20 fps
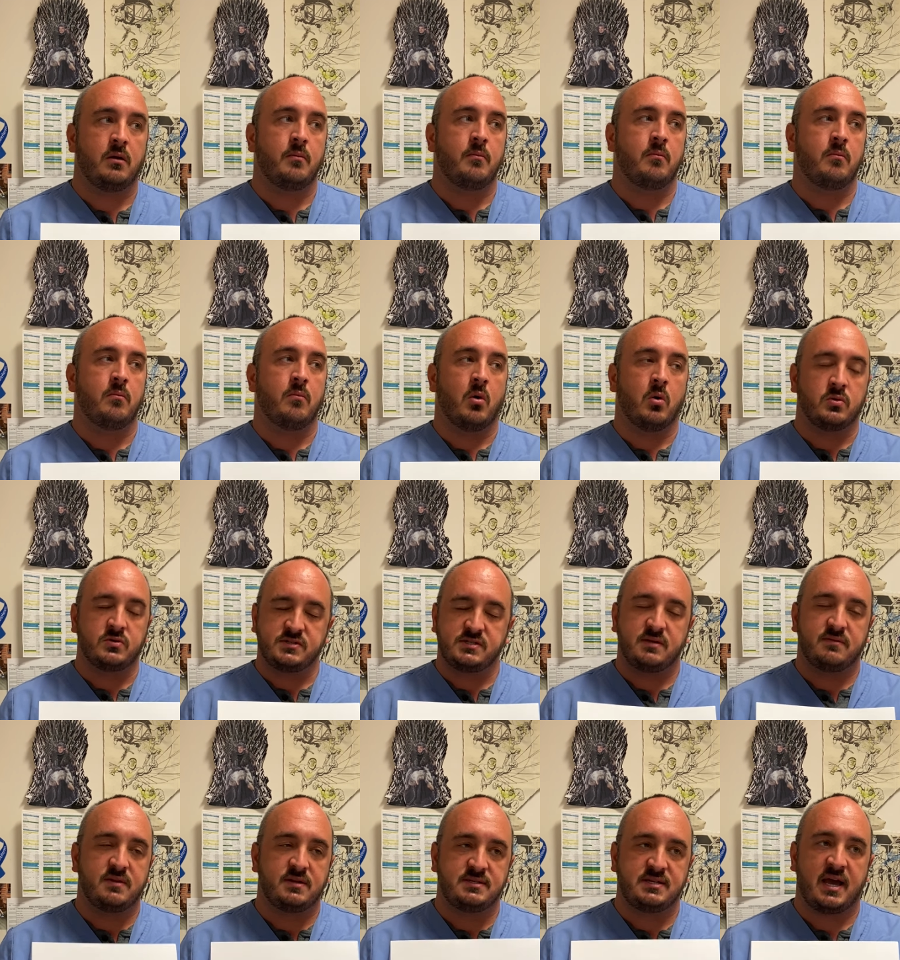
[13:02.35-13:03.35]
most
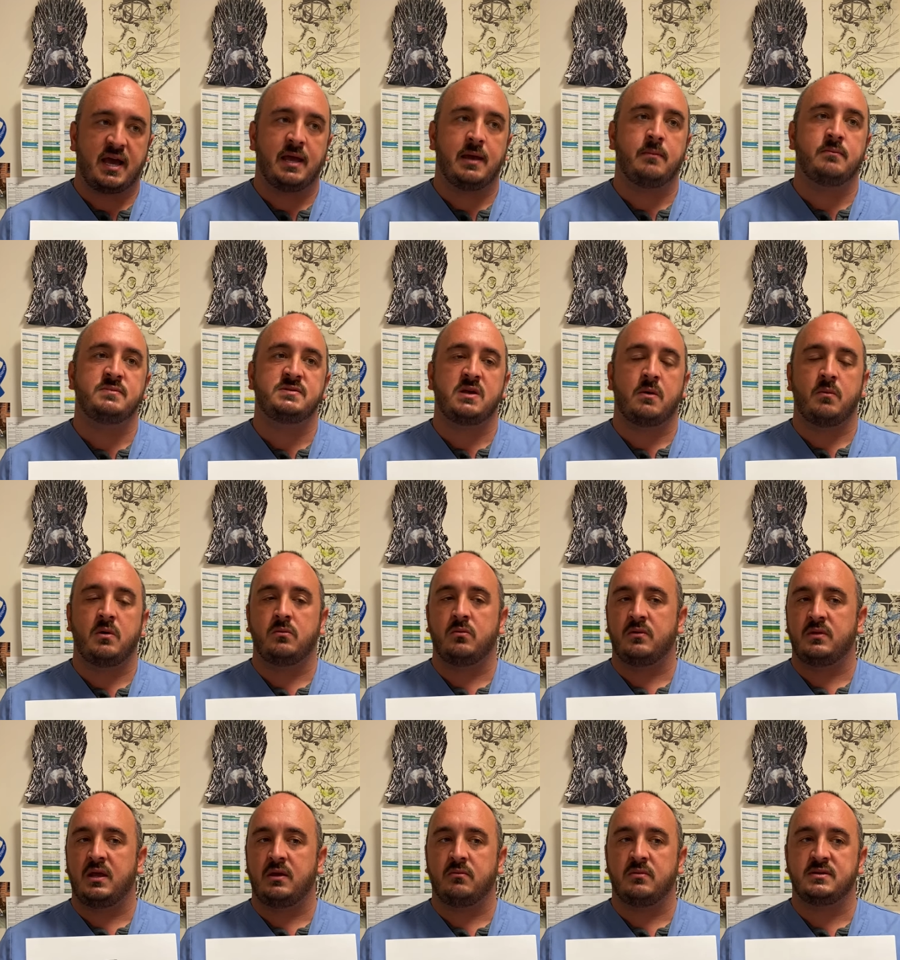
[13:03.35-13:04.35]
of the time, someone, when they